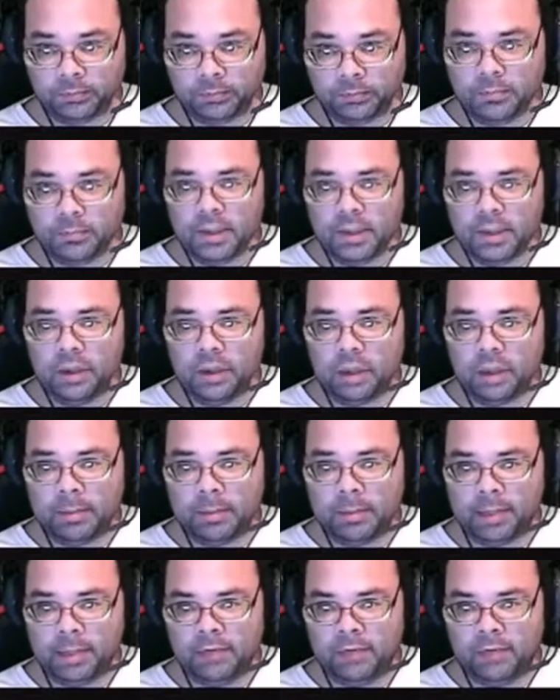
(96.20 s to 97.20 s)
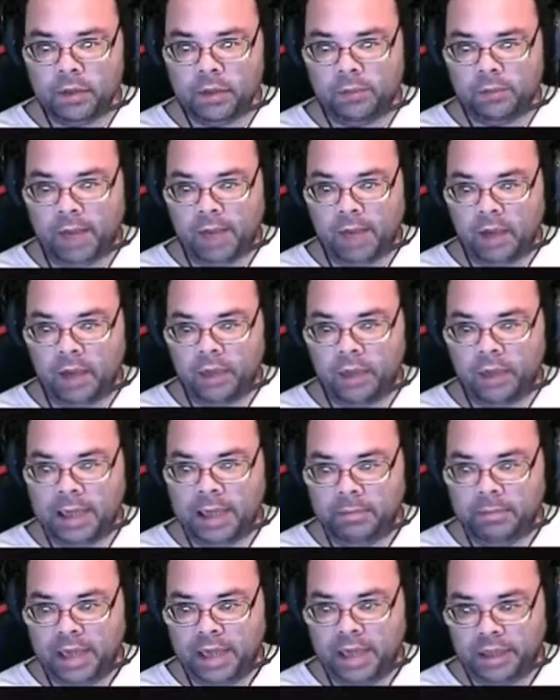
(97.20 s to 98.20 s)
and it'll come up and give you your file name,
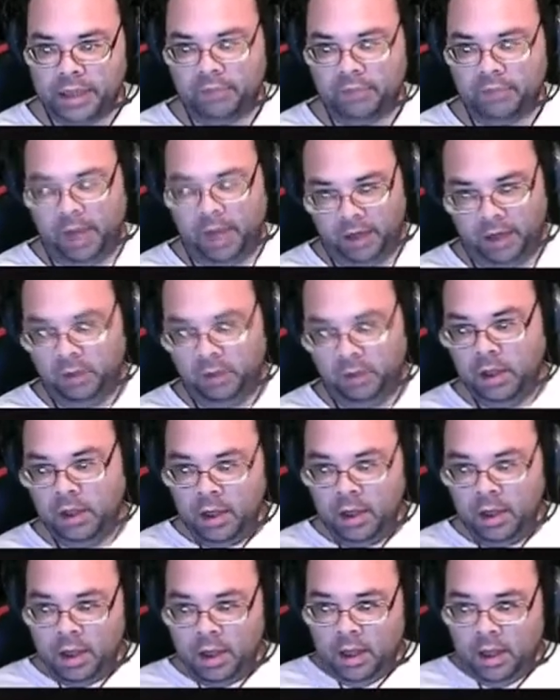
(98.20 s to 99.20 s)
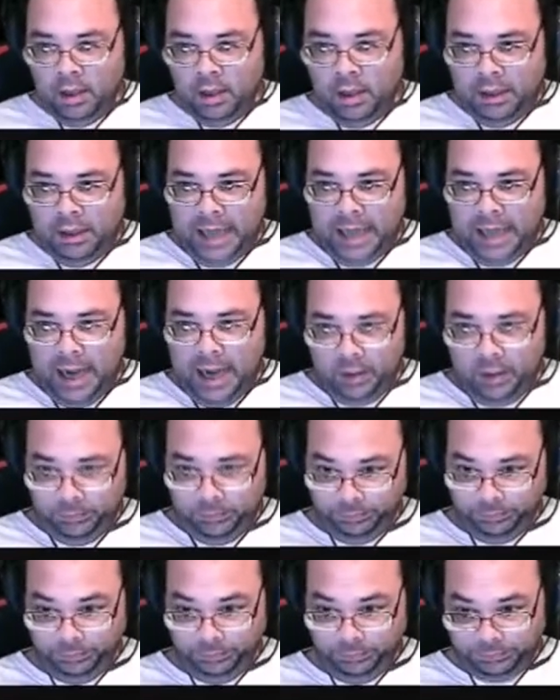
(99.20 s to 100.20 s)
test file. Now,
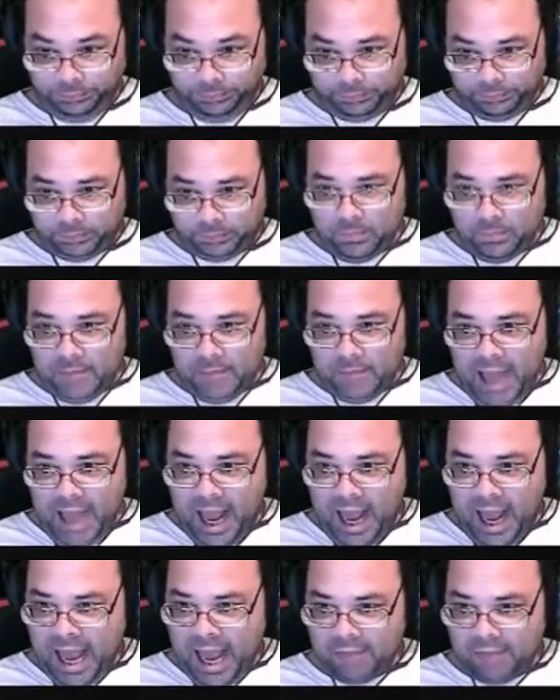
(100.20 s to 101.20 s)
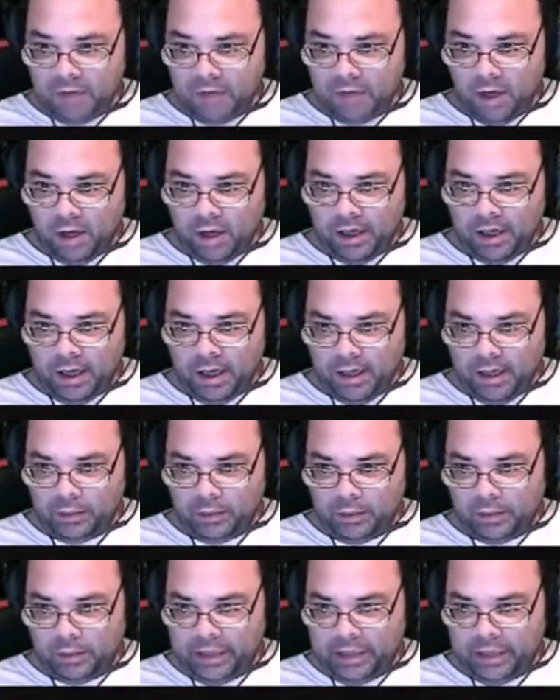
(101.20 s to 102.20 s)
I have not
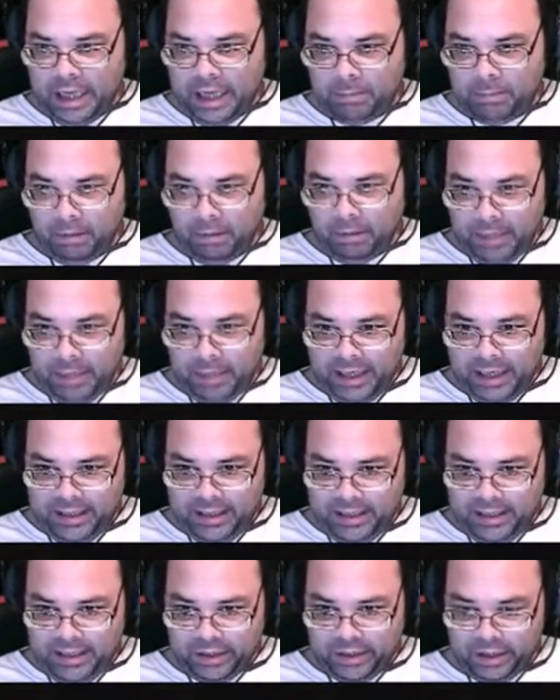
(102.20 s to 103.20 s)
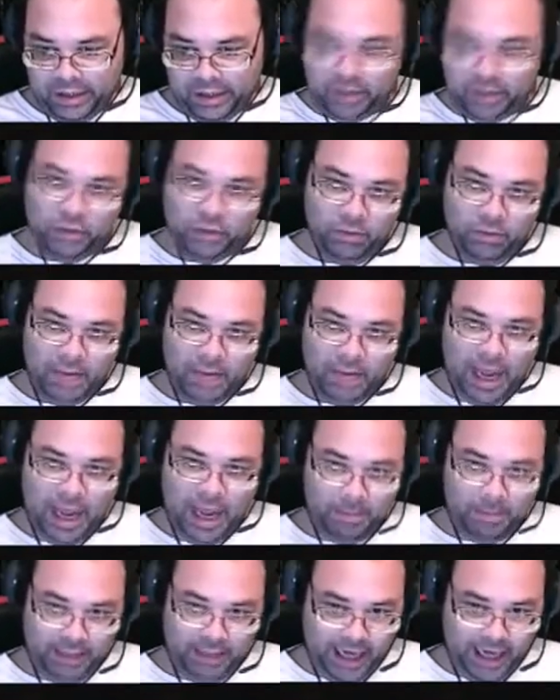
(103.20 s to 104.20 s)
really implemented this into my
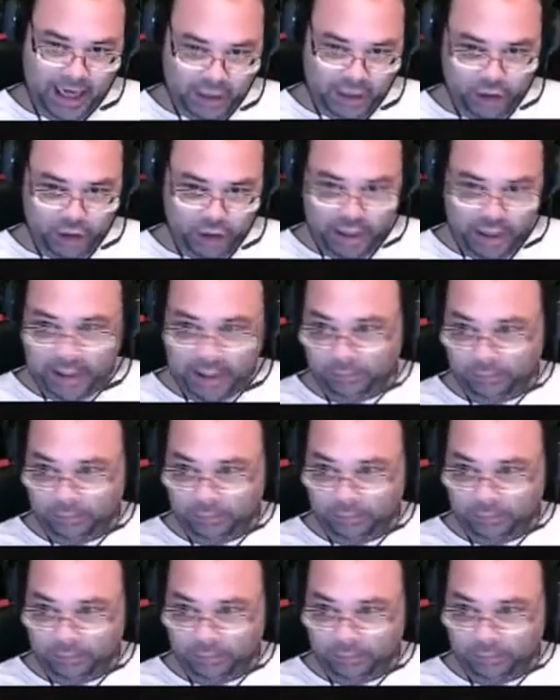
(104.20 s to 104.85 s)
application yet,